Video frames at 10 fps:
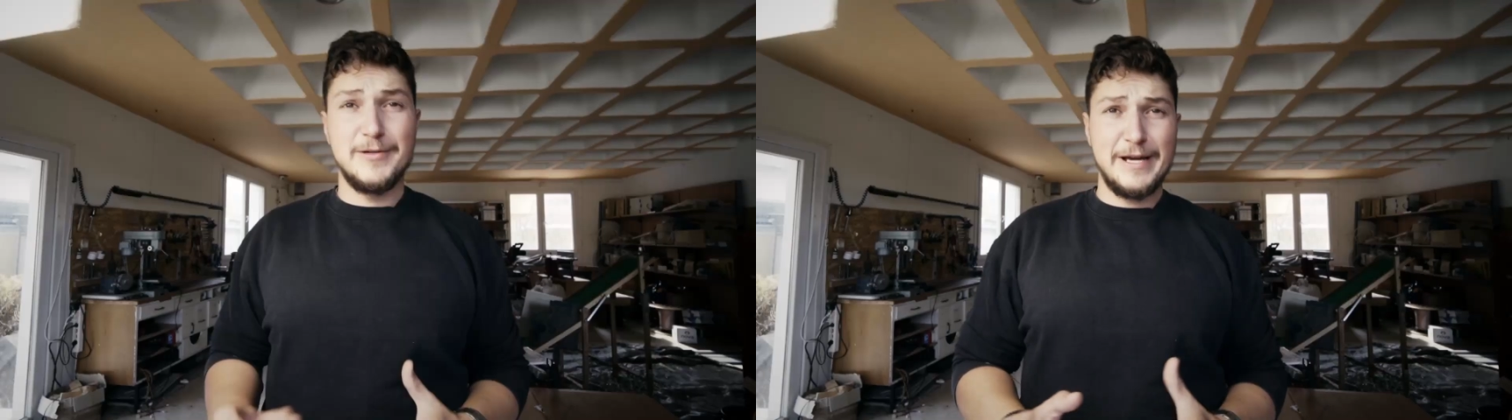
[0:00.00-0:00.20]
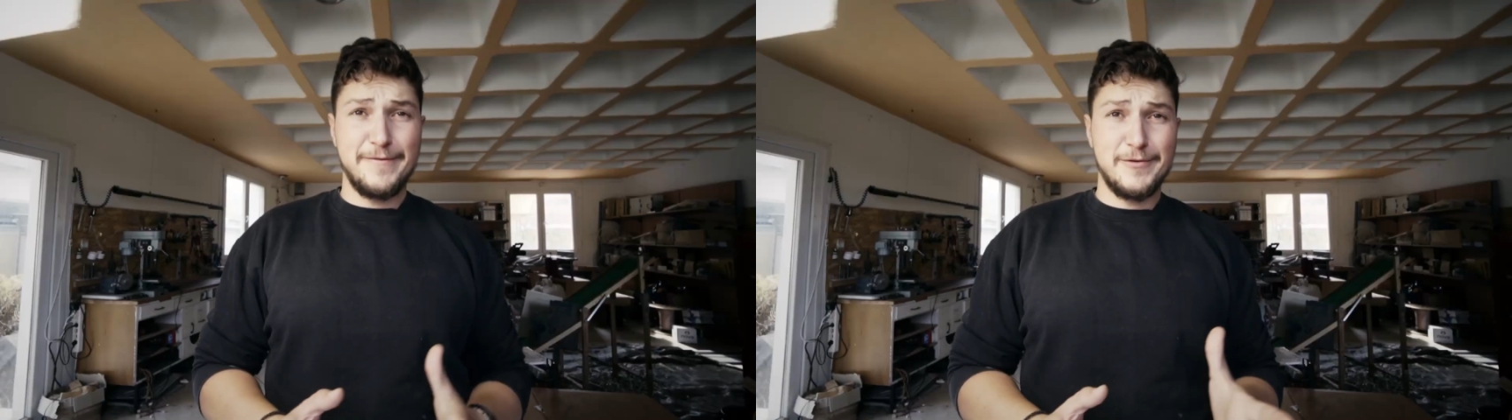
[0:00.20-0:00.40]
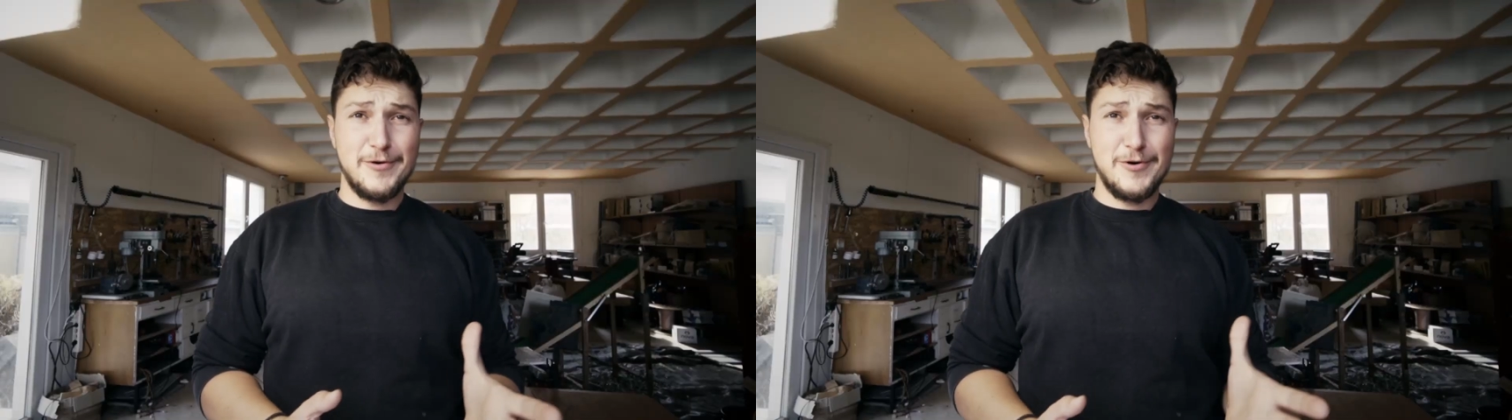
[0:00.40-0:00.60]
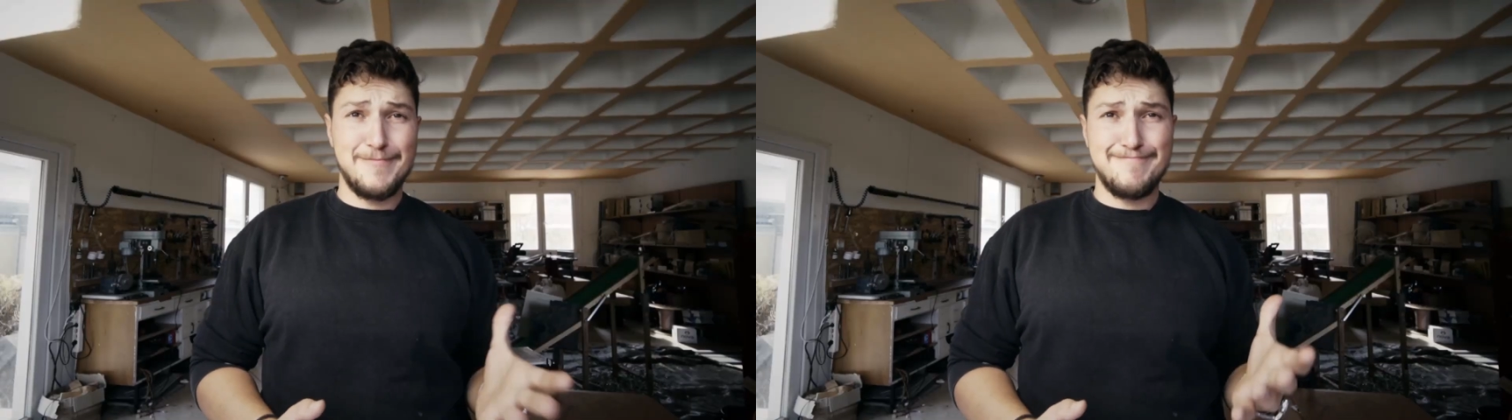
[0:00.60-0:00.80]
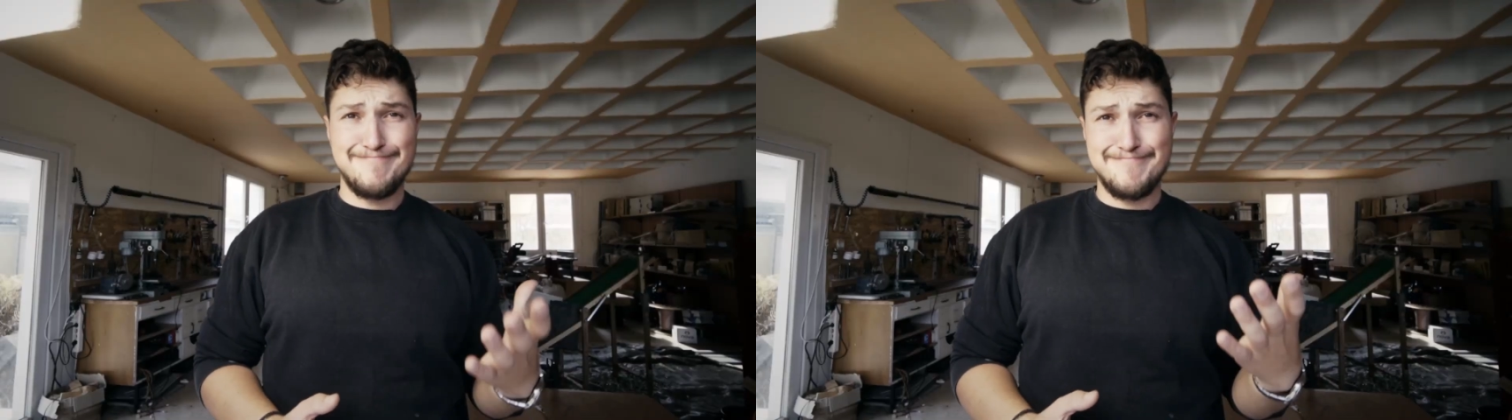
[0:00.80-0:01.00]
Okay, for
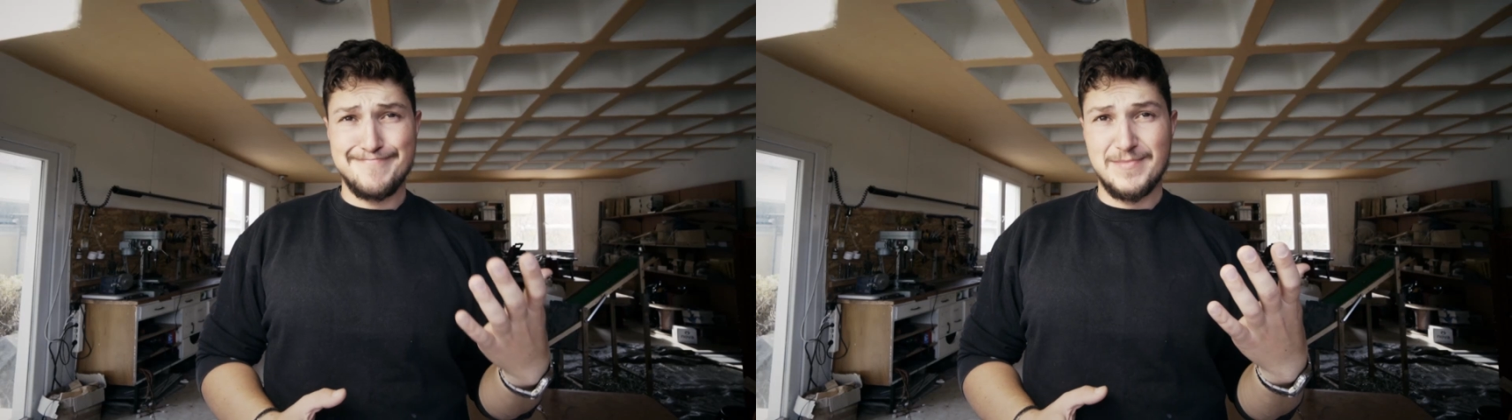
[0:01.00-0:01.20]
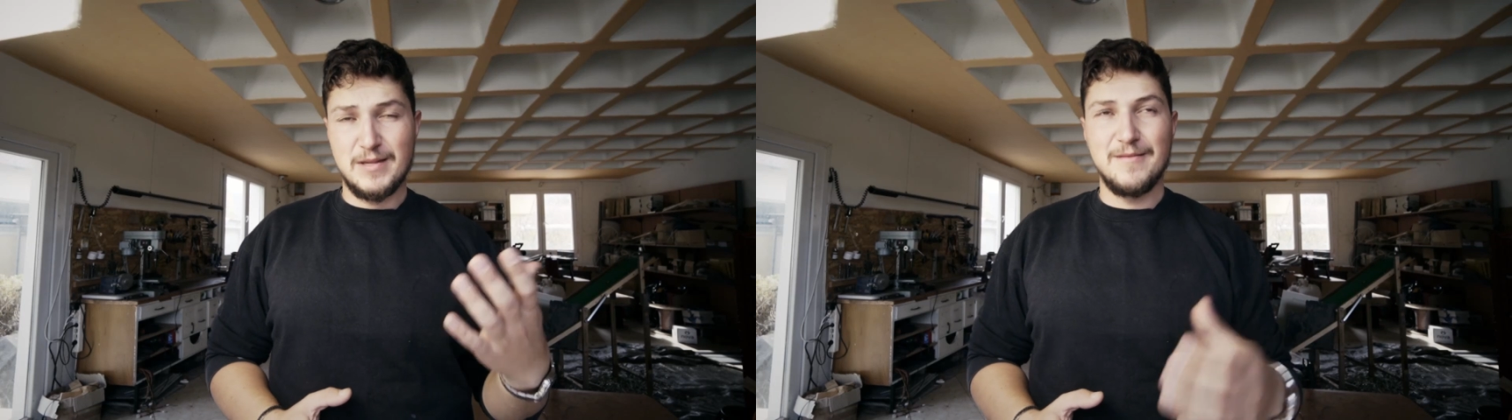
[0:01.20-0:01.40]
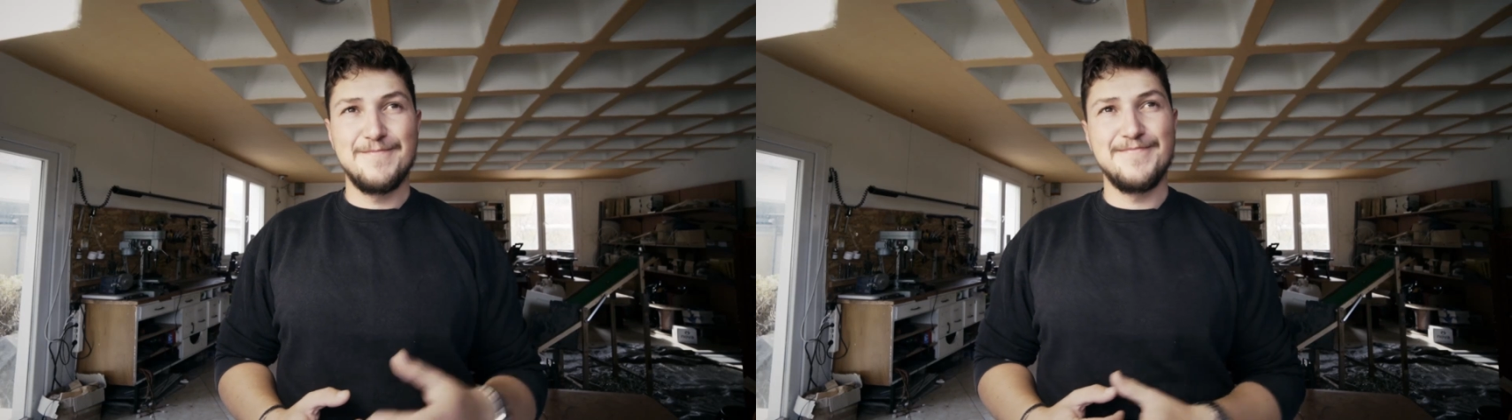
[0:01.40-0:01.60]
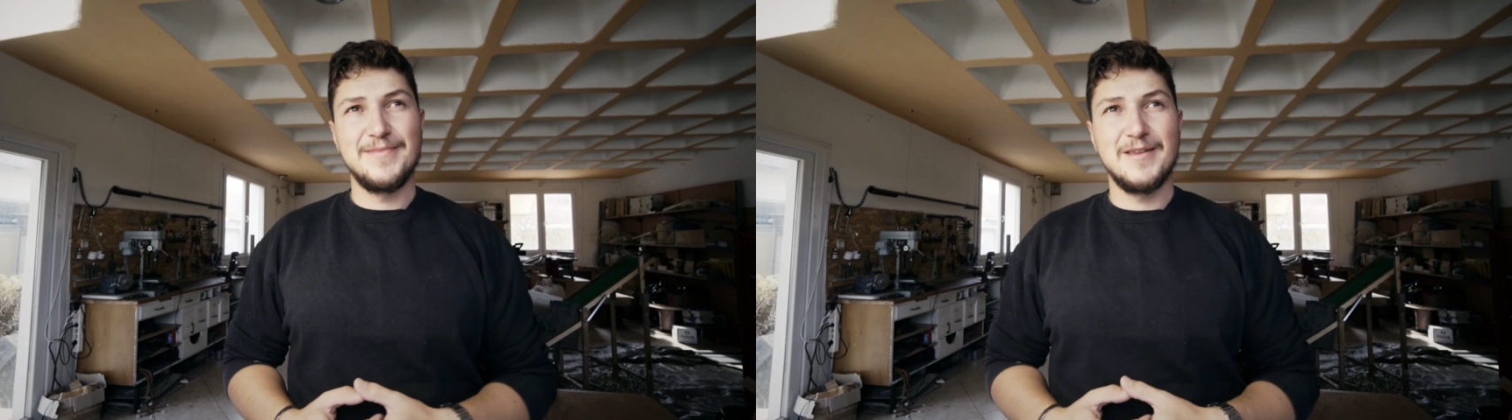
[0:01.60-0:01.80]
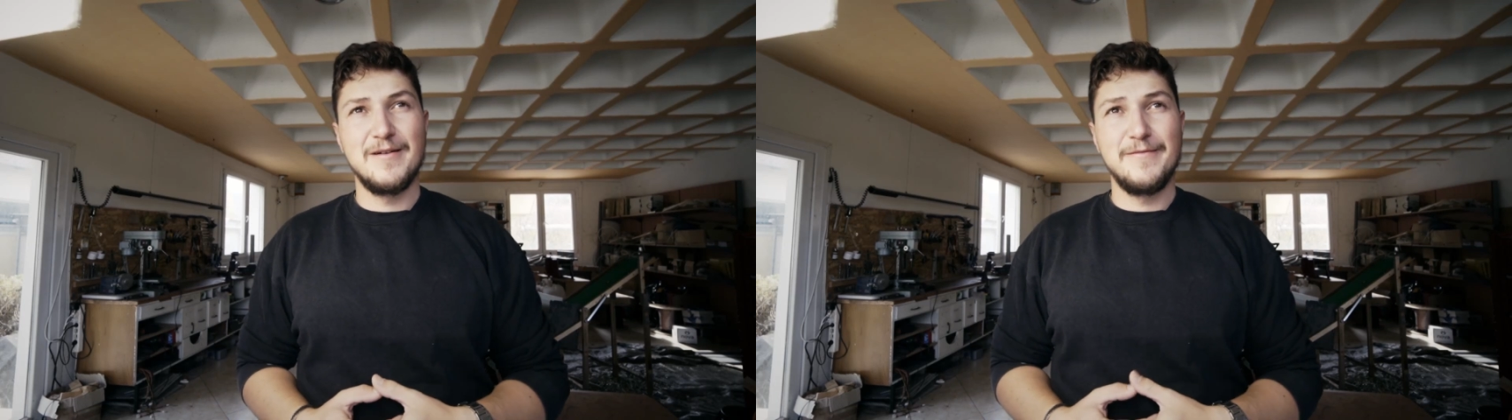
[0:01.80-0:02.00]

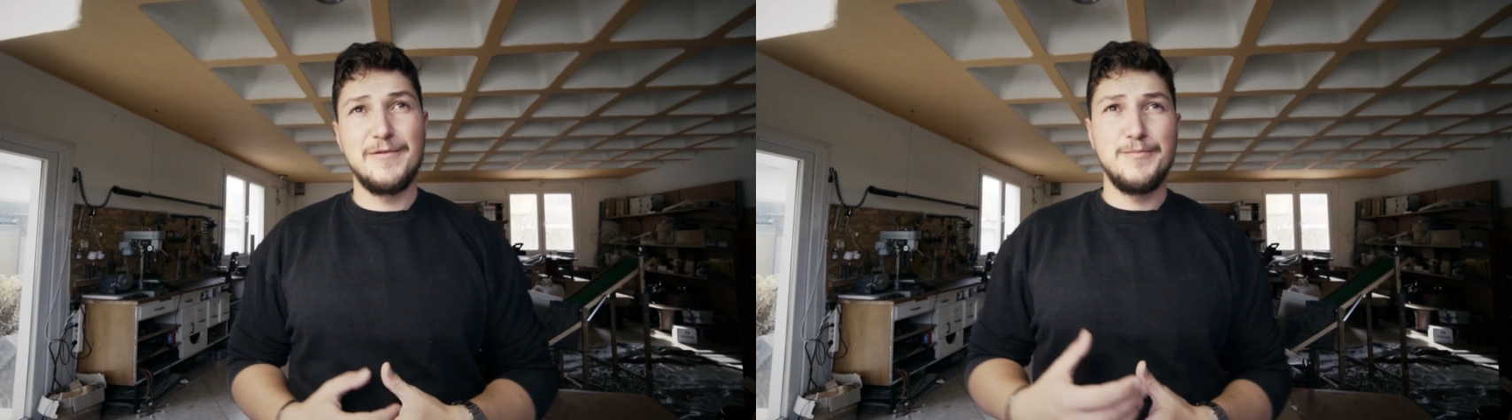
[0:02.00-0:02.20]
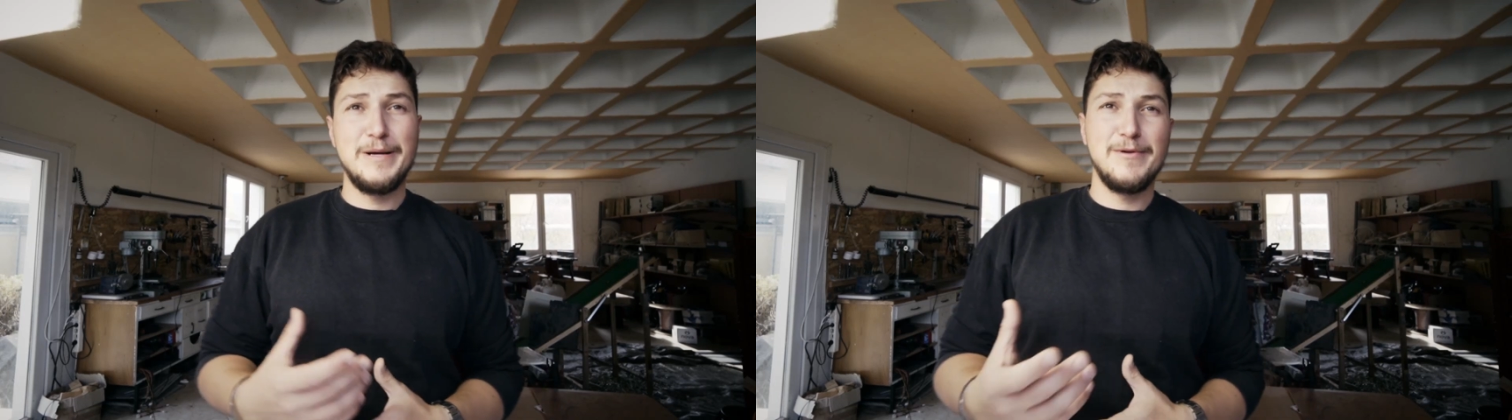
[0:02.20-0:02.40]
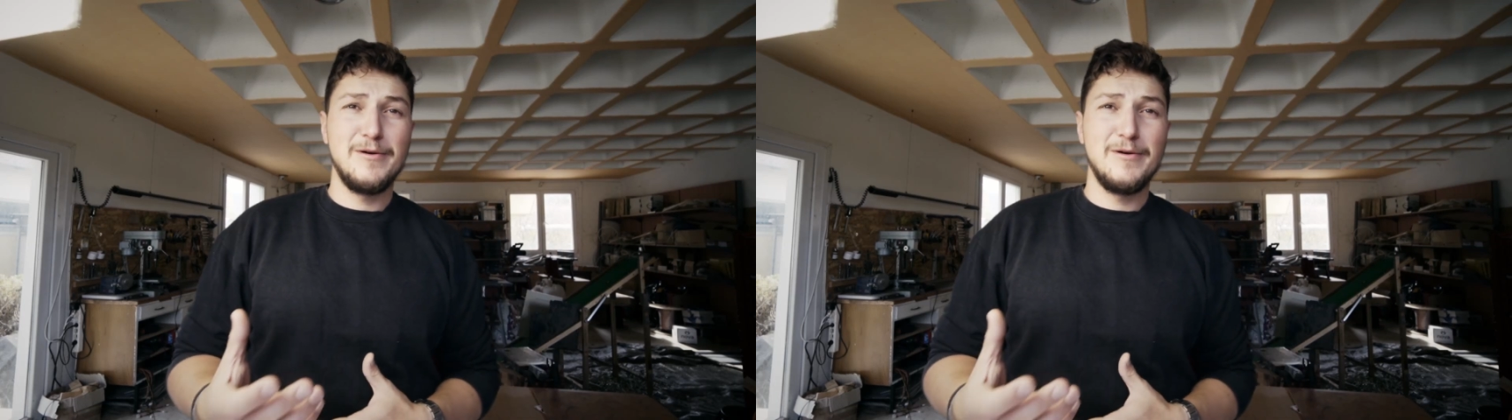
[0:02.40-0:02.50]
people